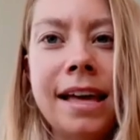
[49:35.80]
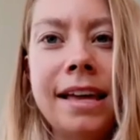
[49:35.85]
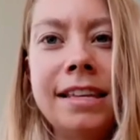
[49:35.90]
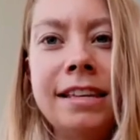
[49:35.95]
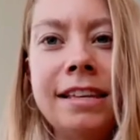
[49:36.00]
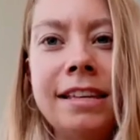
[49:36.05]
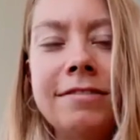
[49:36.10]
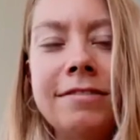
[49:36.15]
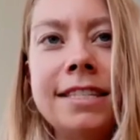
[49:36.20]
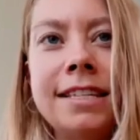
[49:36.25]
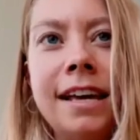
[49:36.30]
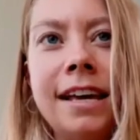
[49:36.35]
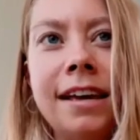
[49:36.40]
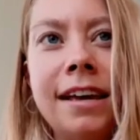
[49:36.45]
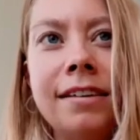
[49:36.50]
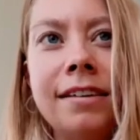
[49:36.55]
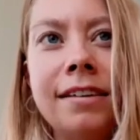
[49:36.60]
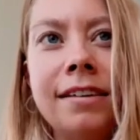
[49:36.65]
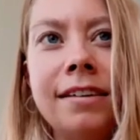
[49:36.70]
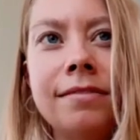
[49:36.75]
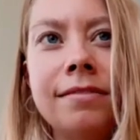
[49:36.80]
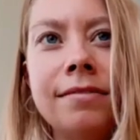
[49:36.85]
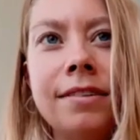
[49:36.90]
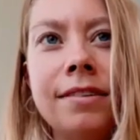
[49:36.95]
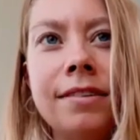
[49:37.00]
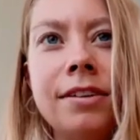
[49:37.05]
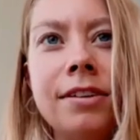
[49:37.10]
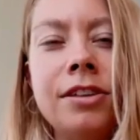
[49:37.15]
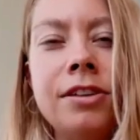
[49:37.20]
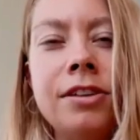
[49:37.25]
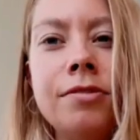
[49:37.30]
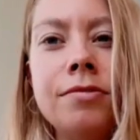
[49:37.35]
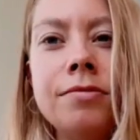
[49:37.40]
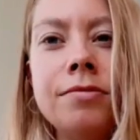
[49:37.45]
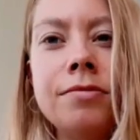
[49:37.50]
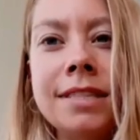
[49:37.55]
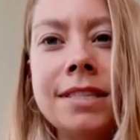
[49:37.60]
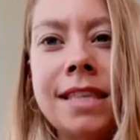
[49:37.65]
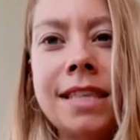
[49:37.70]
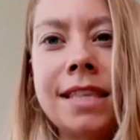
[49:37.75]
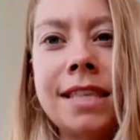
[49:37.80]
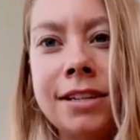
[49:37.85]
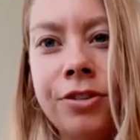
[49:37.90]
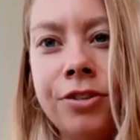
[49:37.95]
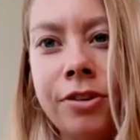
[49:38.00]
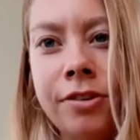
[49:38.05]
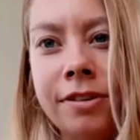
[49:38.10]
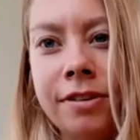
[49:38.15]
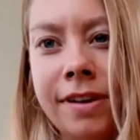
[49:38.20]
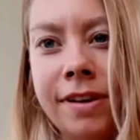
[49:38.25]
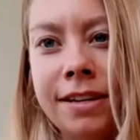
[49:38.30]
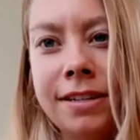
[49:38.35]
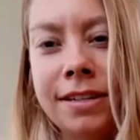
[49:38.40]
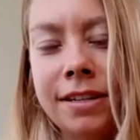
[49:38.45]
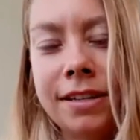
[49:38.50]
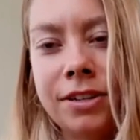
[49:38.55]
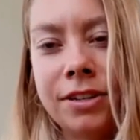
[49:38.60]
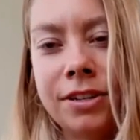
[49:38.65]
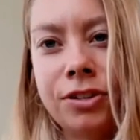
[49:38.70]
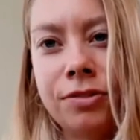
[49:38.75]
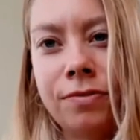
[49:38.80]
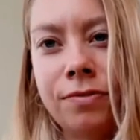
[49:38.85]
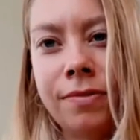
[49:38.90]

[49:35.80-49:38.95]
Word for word: and he was saying use that to your advantage